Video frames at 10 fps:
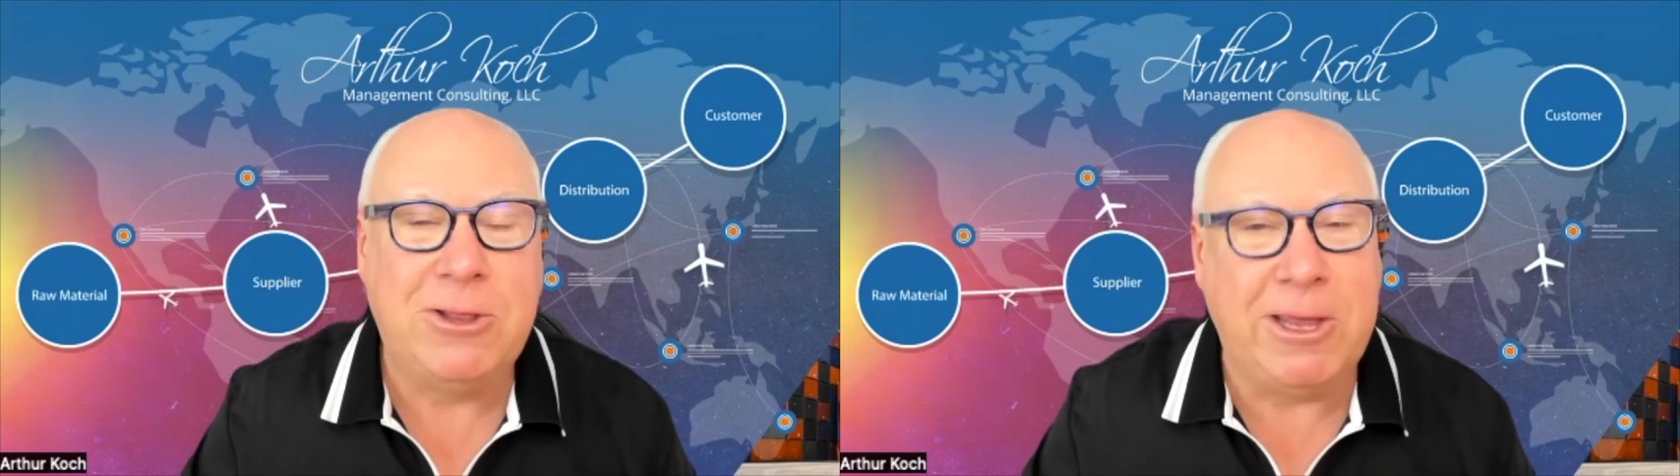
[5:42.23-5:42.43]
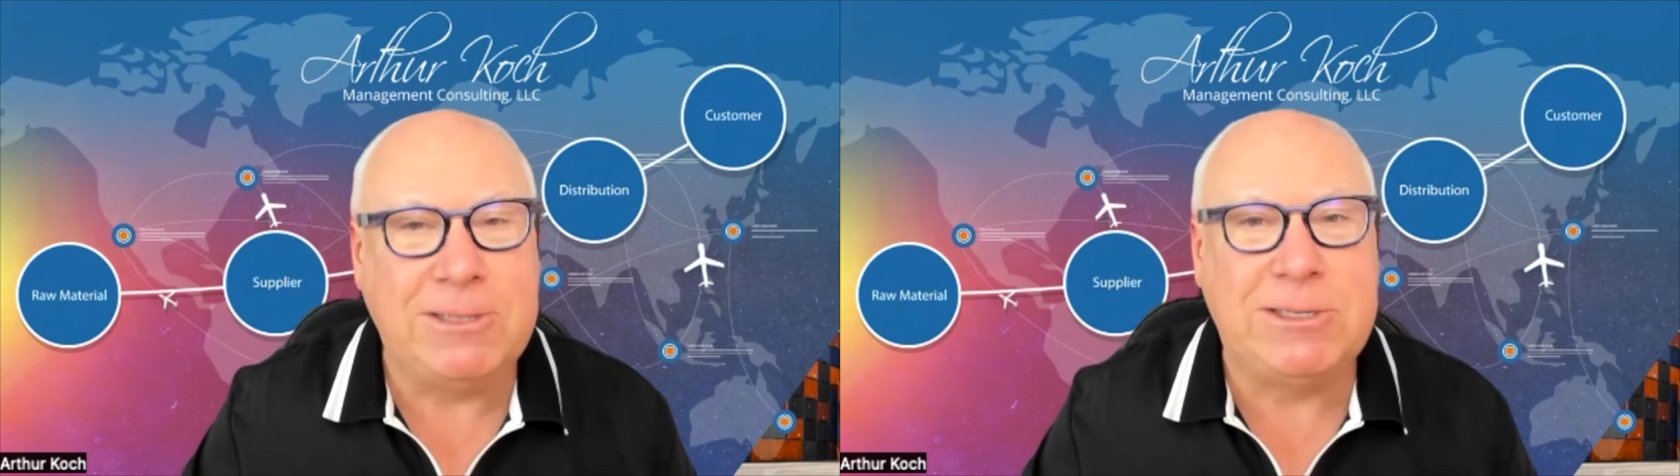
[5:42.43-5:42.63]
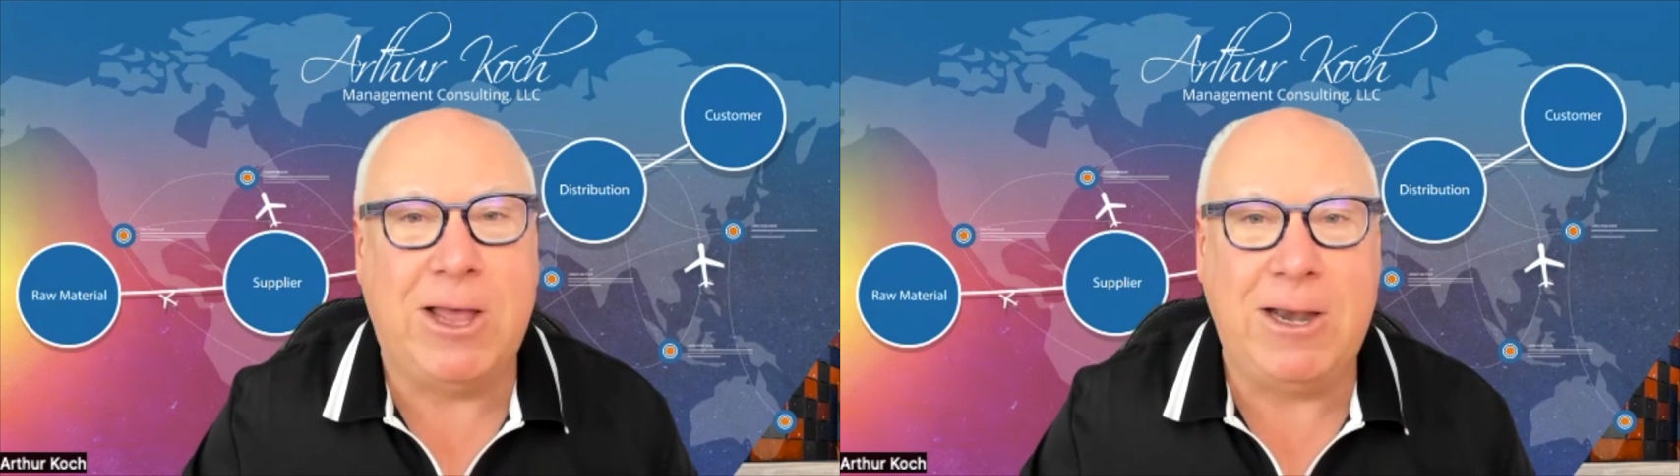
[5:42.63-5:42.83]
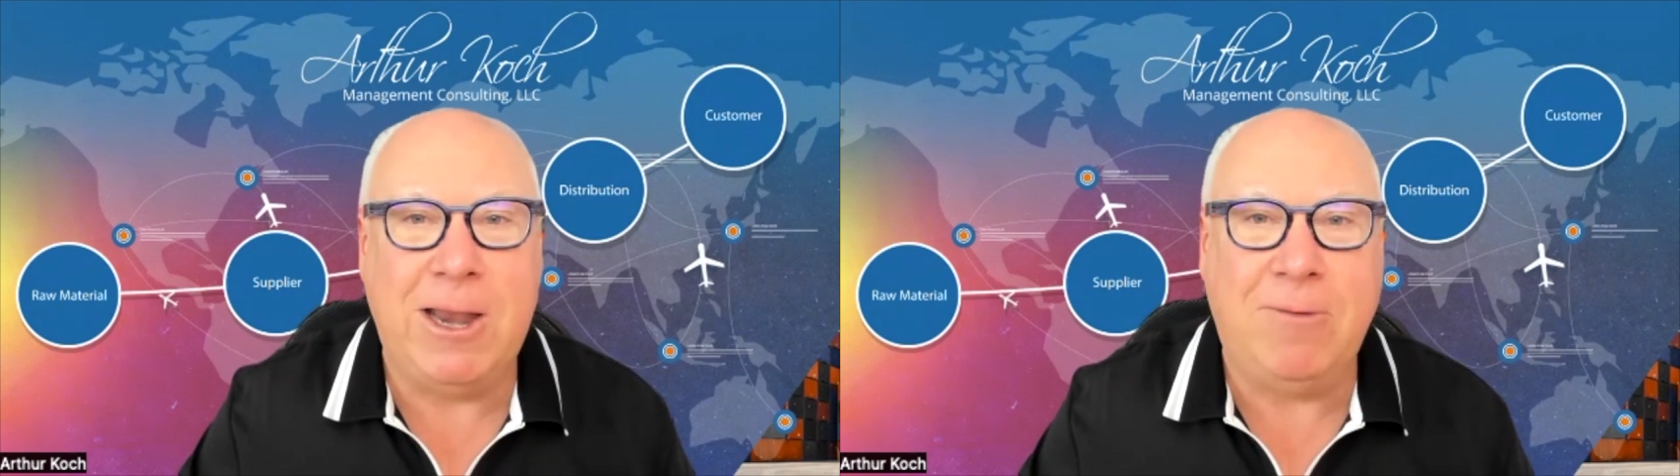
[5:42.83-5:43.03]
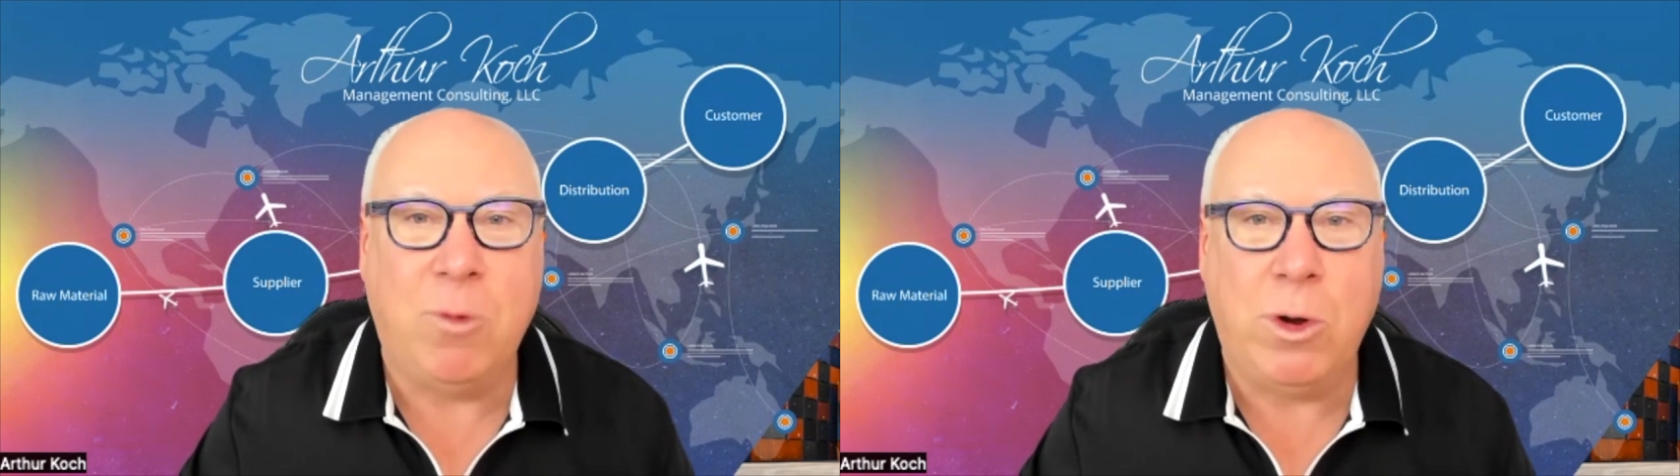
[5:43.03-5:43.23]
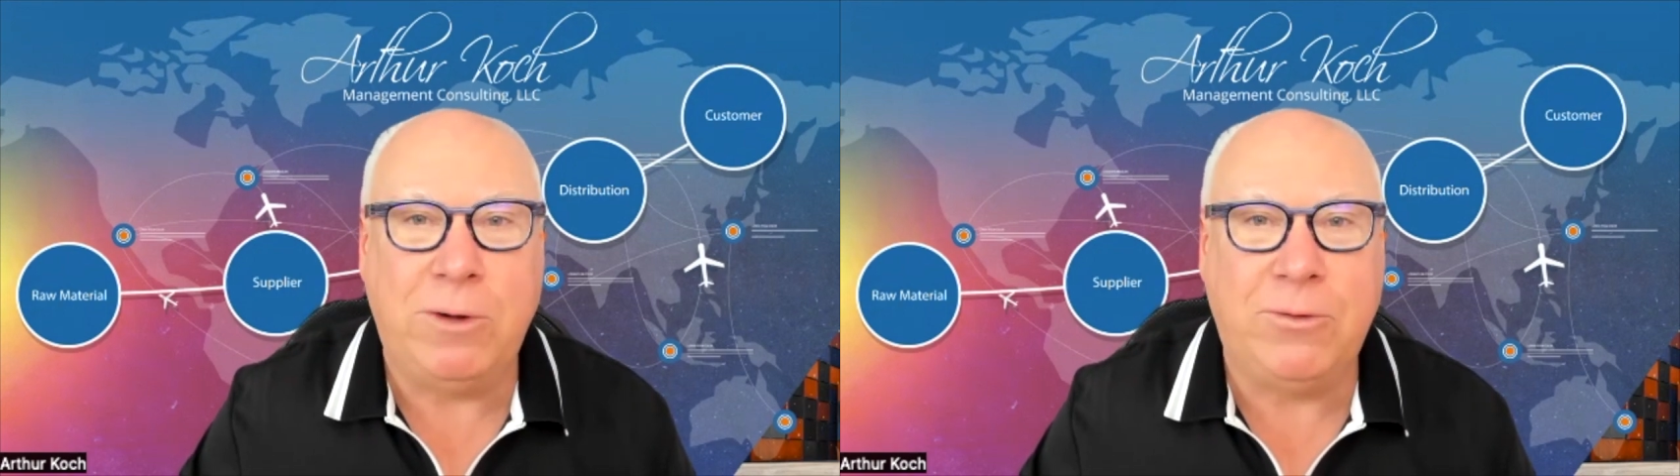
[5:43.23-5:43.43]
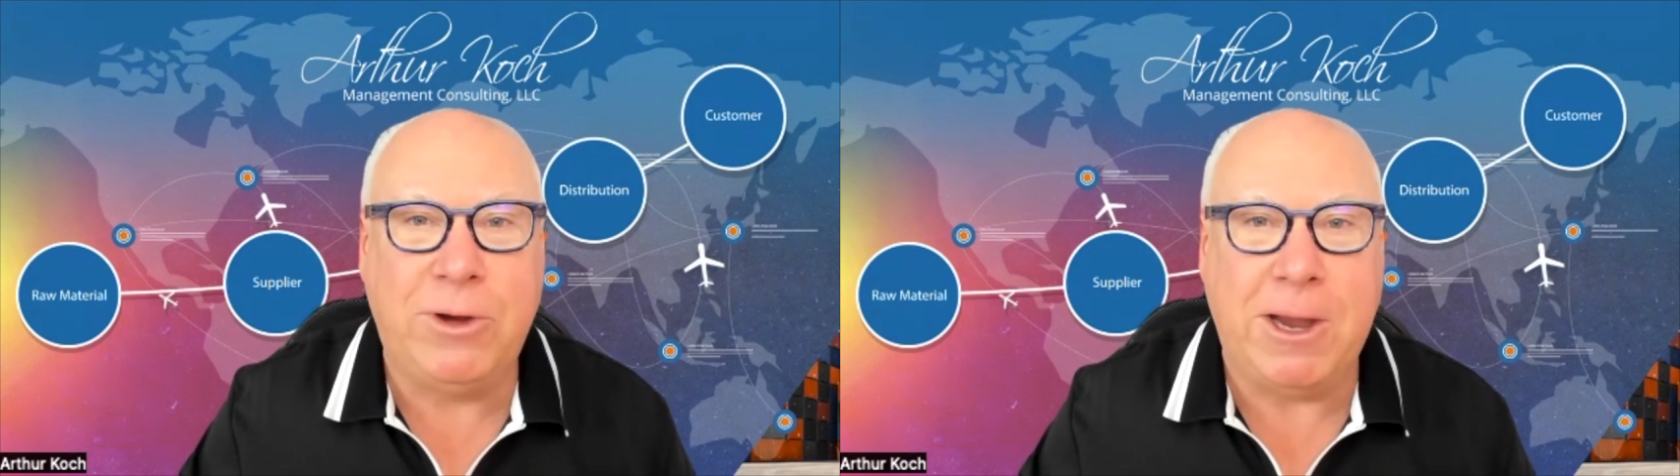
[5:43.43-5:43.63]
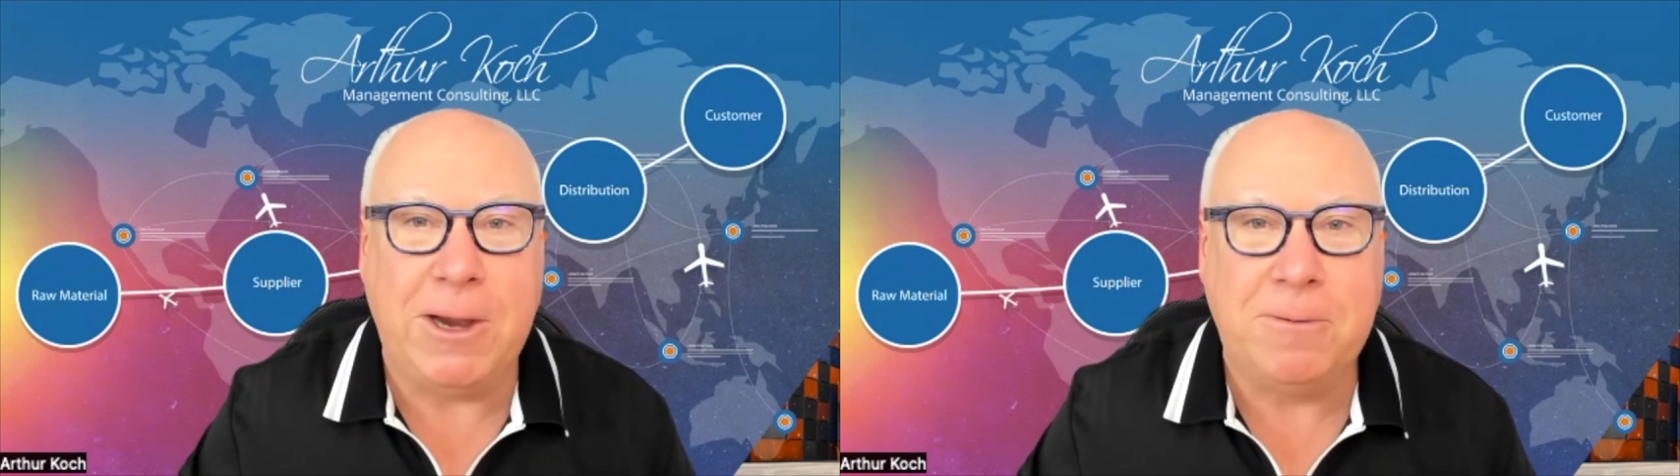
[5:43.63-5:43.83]
Thanks a lot and have a wonderful
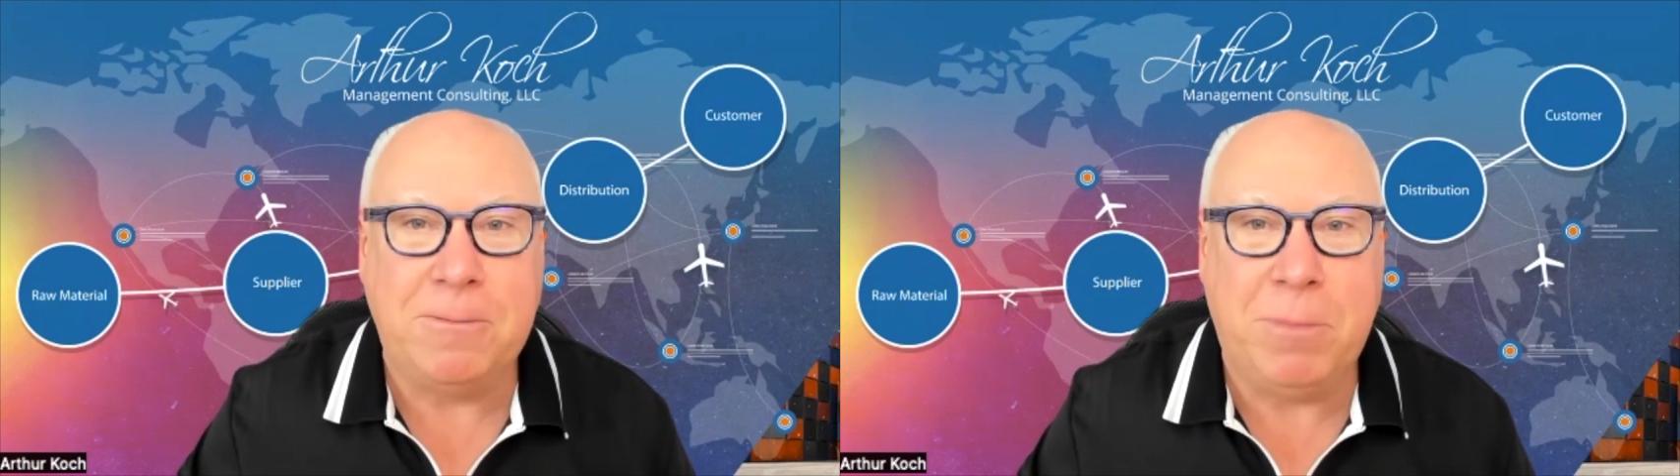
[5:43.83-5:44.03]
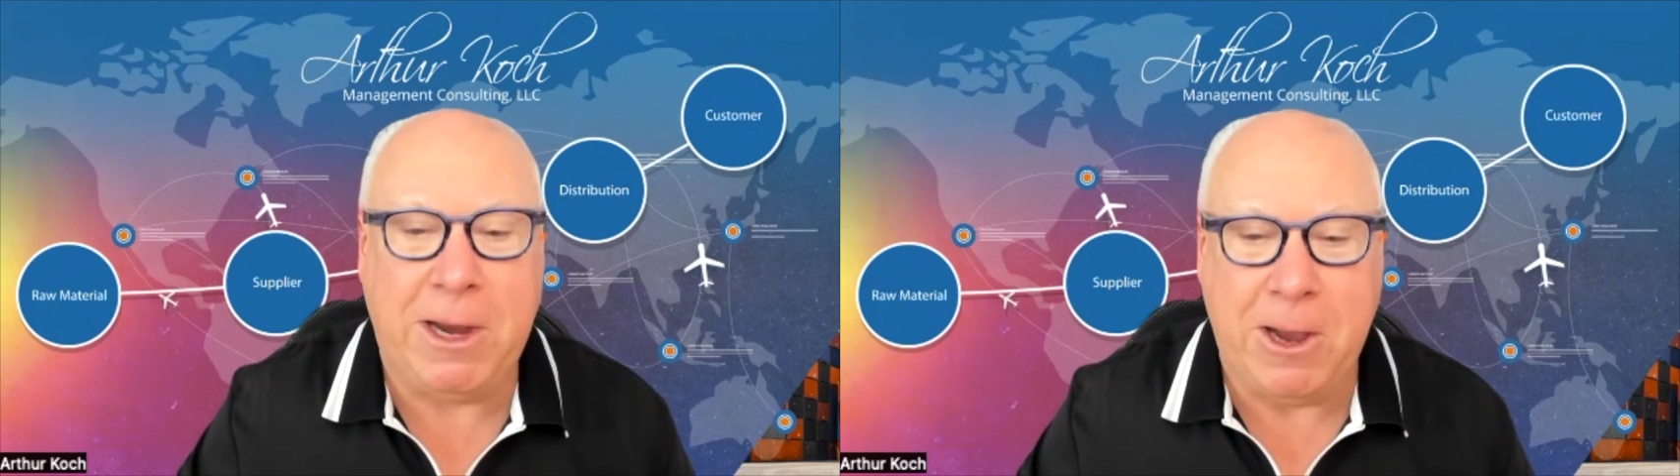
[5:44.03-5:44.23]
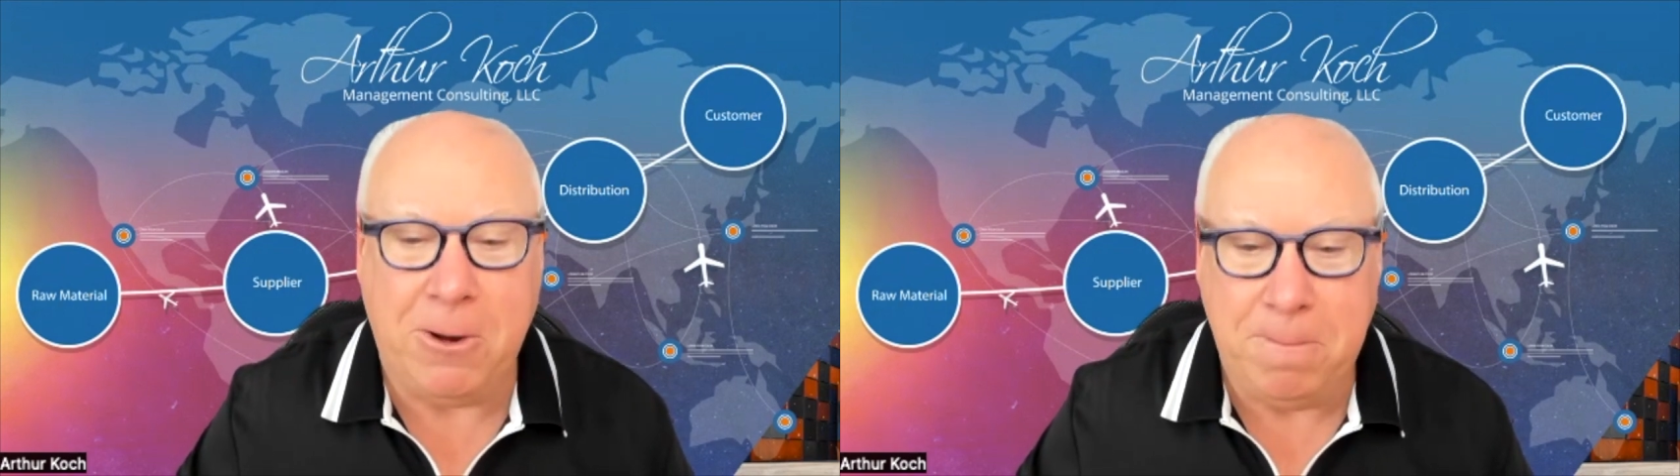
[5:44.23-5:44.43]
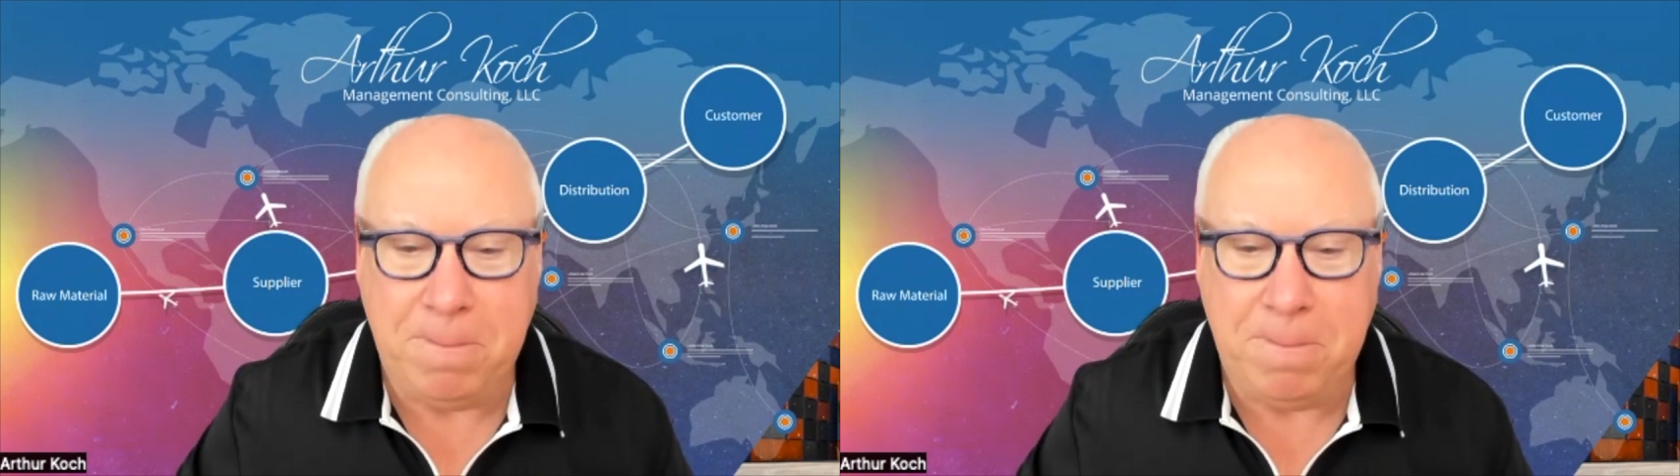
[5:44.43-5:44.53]
day. Bye now.